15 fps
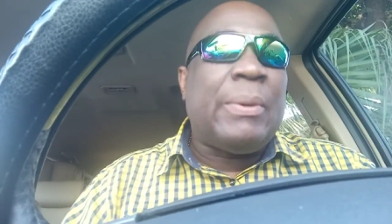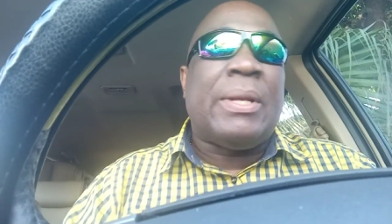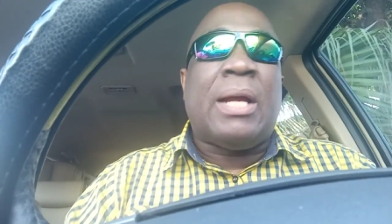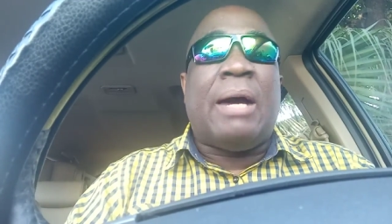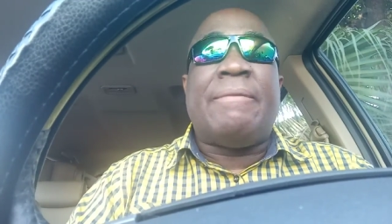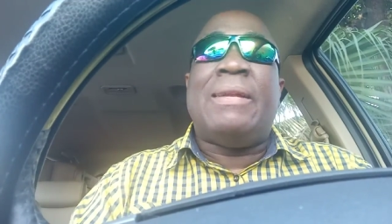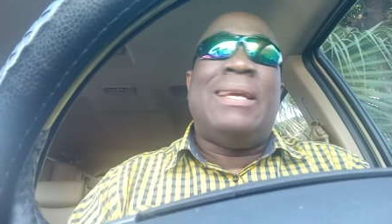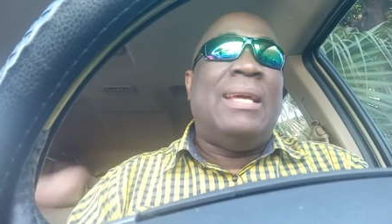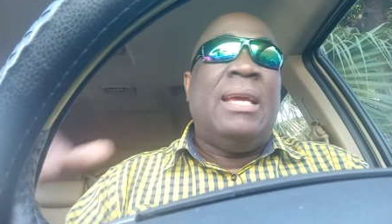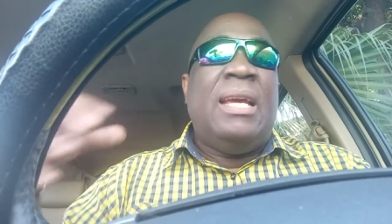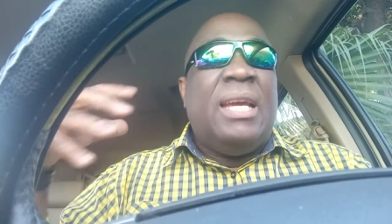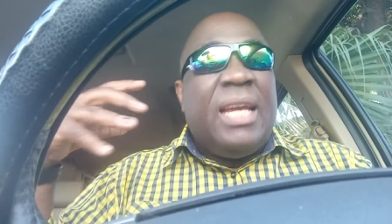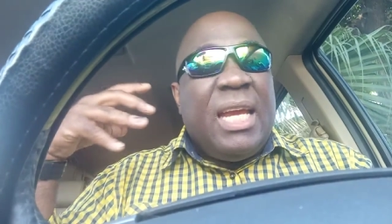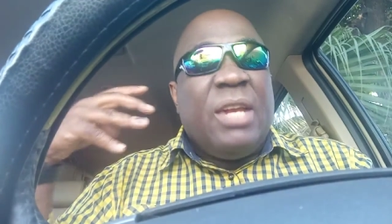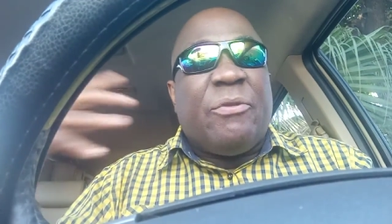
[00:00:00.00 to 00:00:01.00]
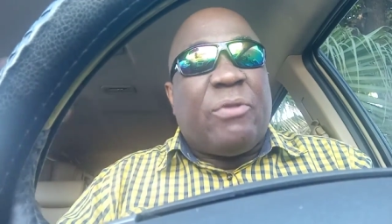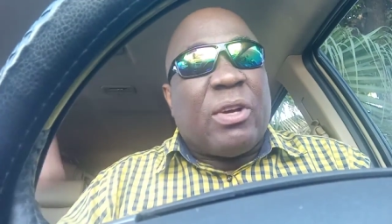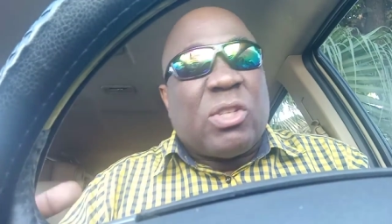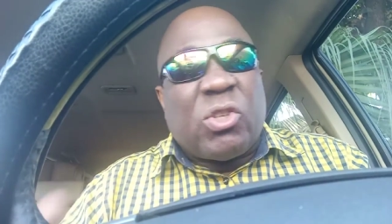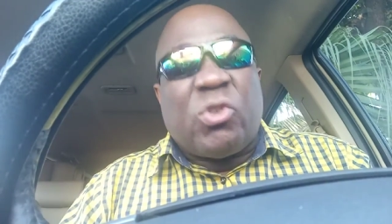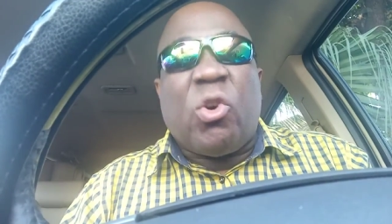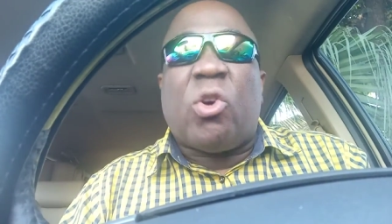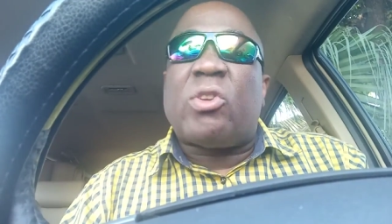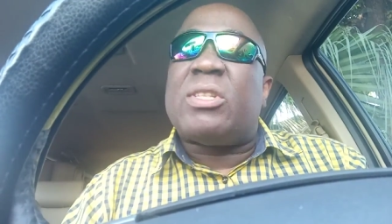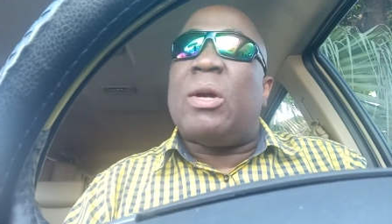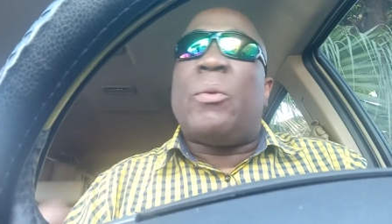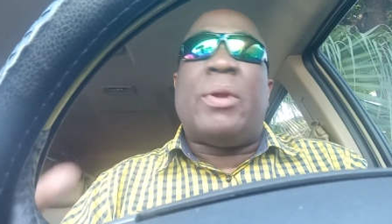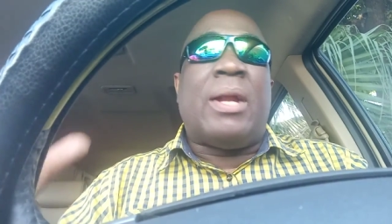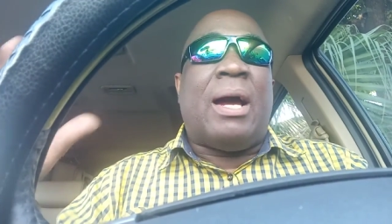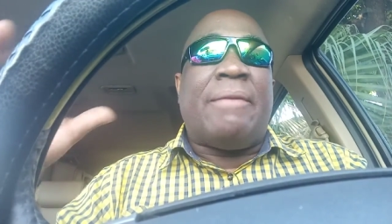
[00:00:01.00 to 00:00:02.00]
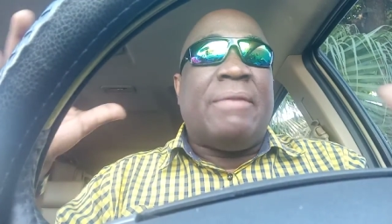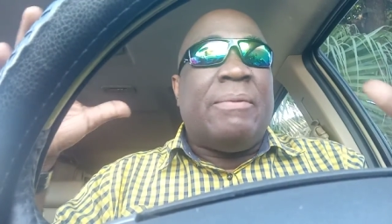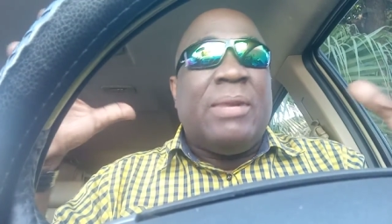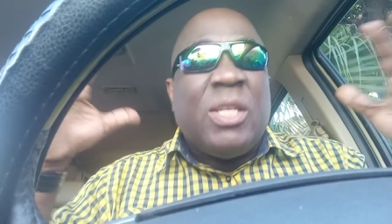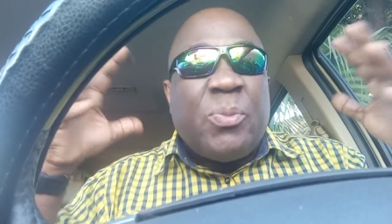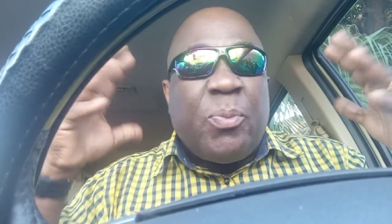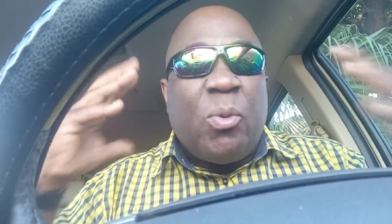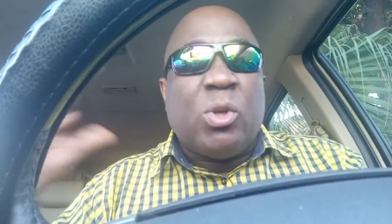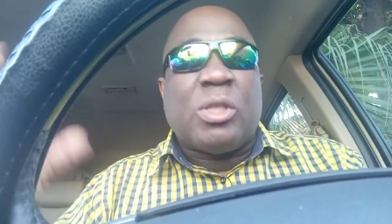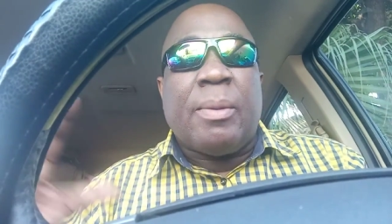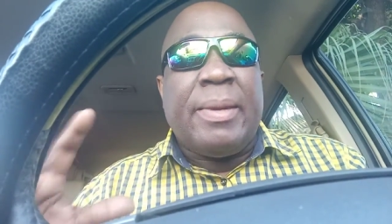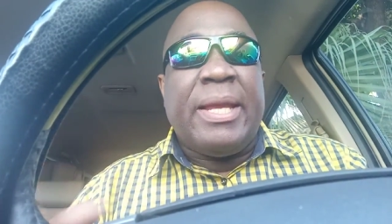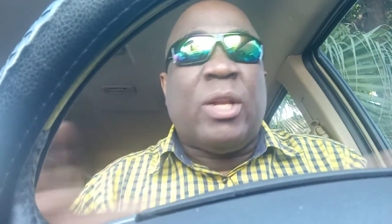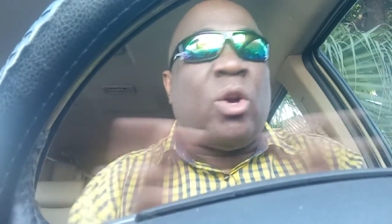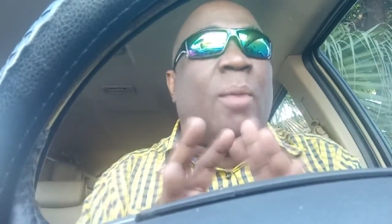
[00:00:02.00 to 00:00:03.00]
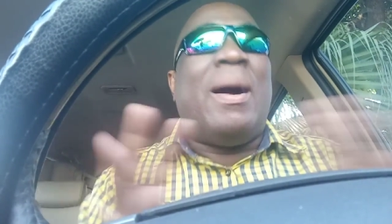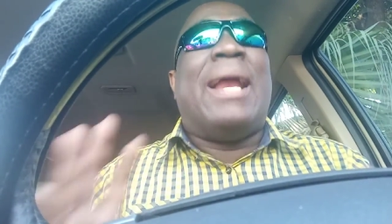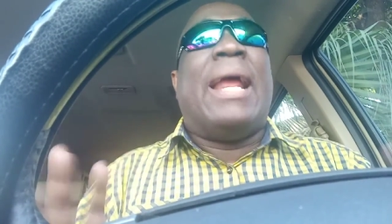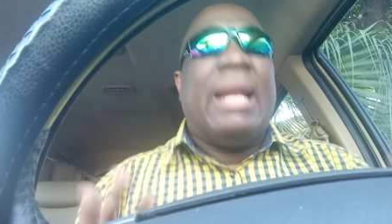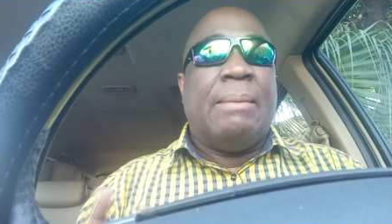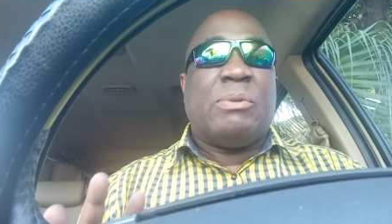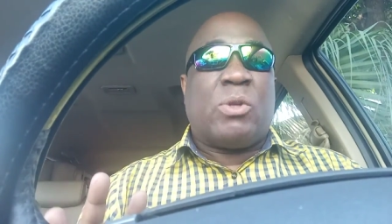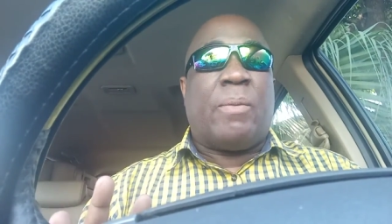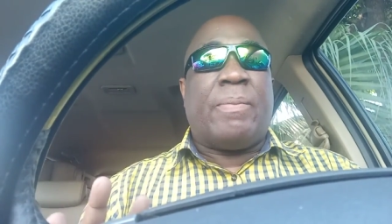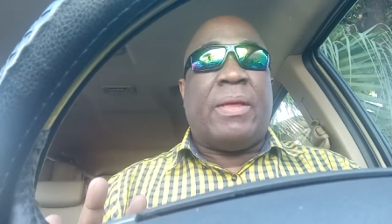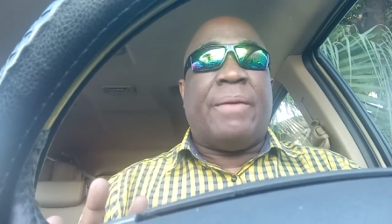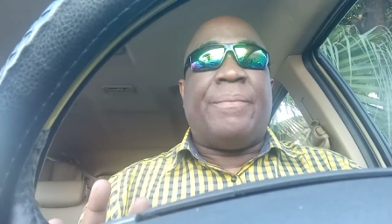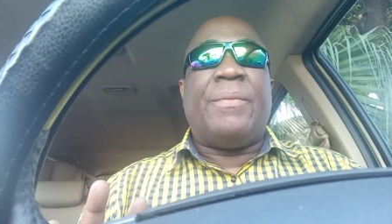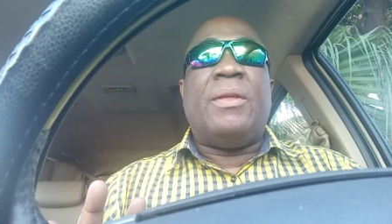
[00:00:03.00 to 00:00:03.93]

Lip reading: We don't have the infrastructure. We don't have the disposable income. All of them something.